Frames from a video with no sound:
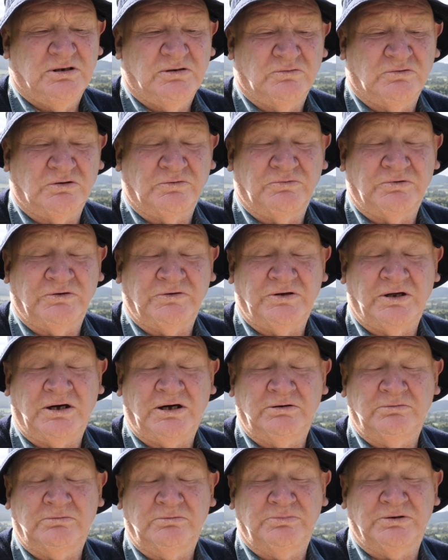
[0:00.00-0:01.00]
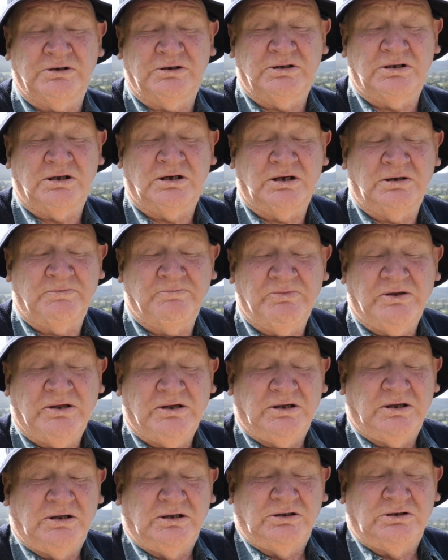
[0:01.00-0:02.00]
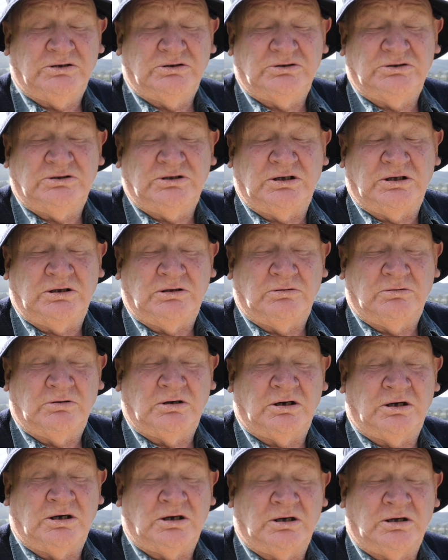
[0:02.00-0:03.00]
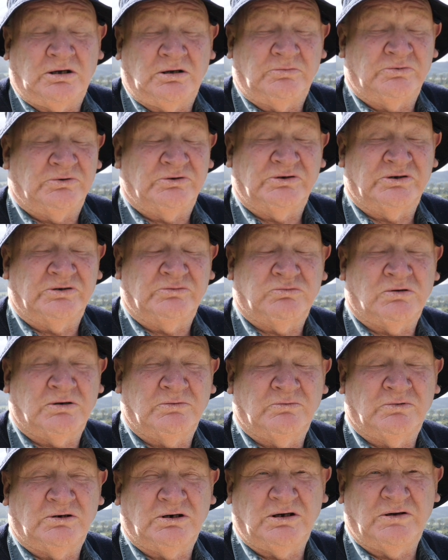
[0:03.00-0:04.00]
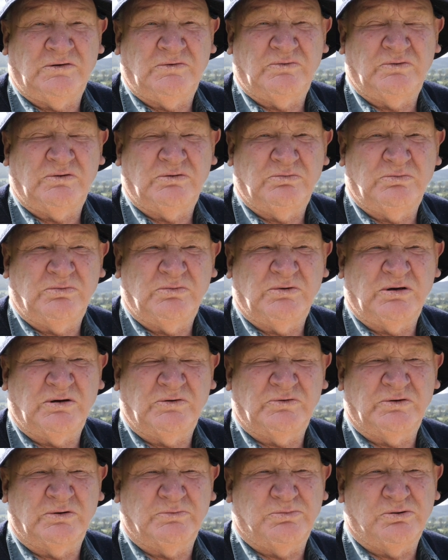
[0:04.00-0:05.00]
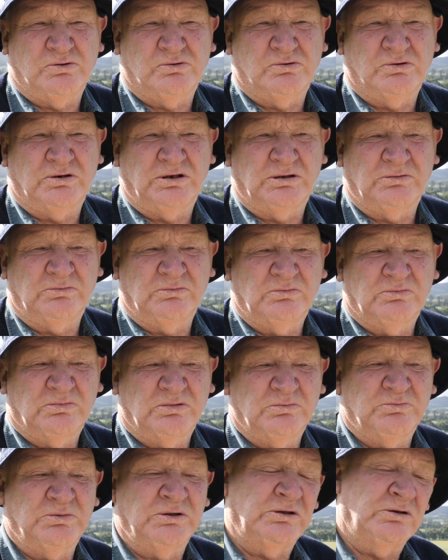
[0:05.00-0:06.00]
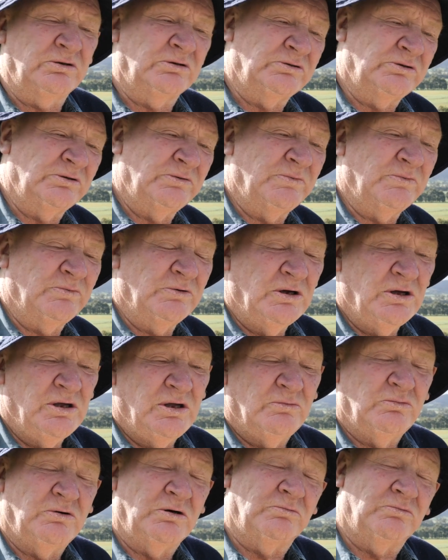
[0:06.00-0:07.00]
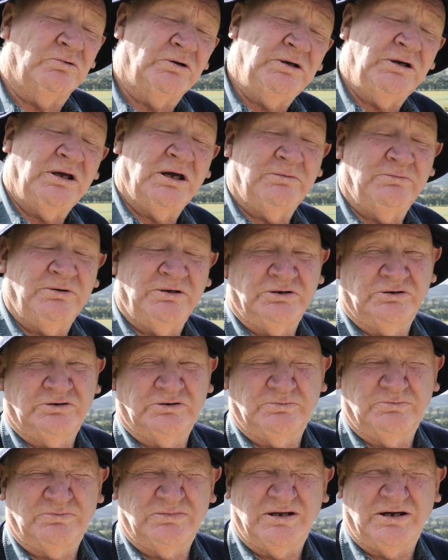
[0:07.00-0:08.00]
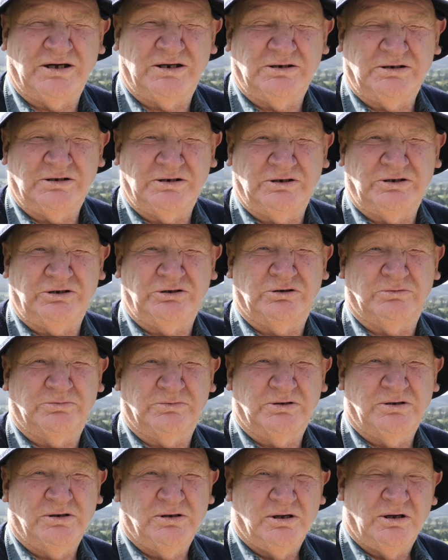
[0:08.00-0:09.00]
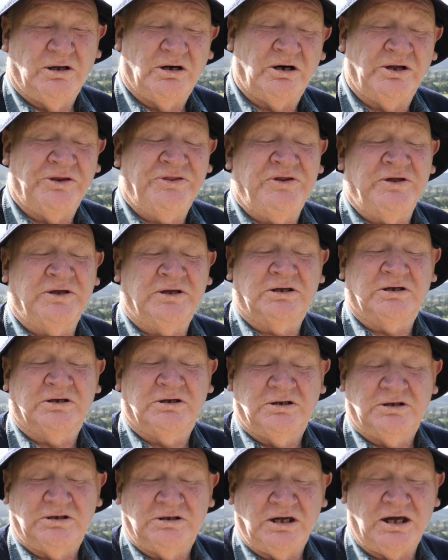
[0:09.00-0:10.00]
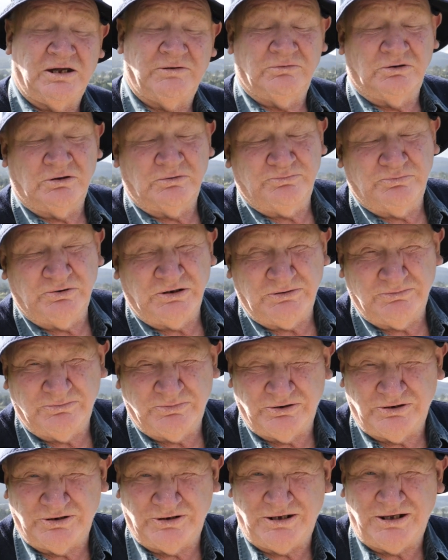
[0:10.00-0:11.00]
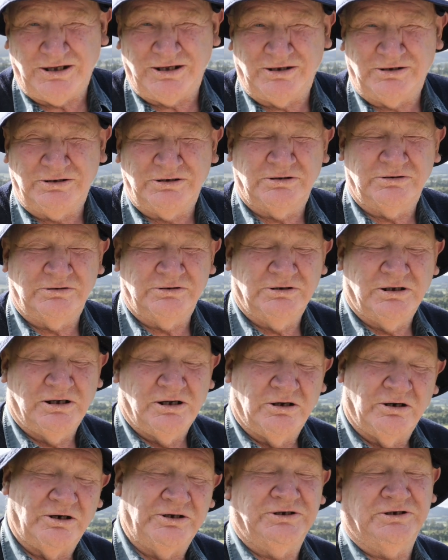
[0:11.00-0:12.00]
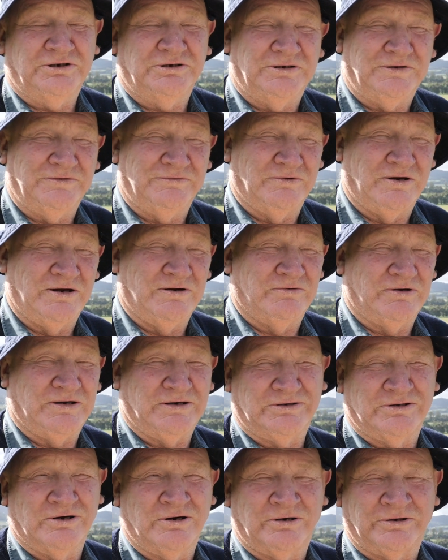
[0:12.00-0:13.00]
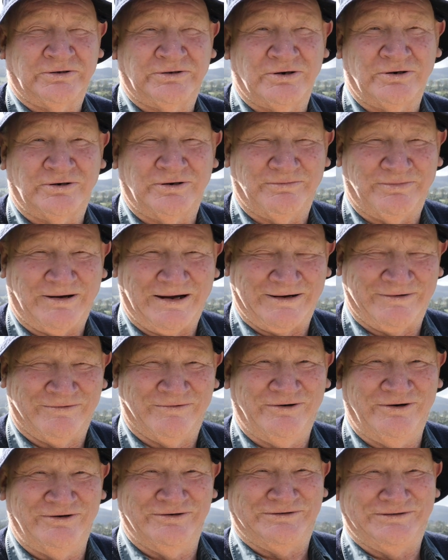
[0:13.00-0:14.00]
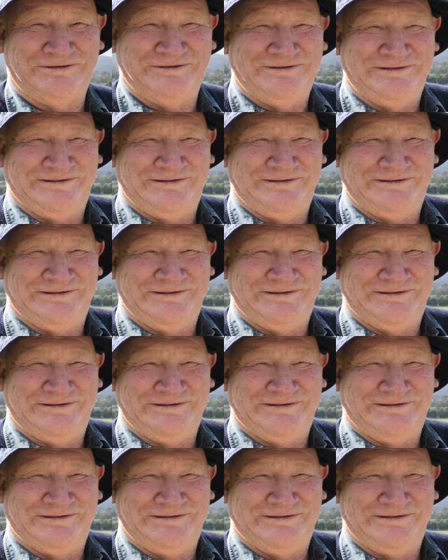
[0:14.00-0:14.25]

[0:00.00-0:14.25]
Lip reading: what we've done, but it was just one way of supporting because of what we had been done and helped. I think had not been burnt out, I didn't even know where Tonnabuck was,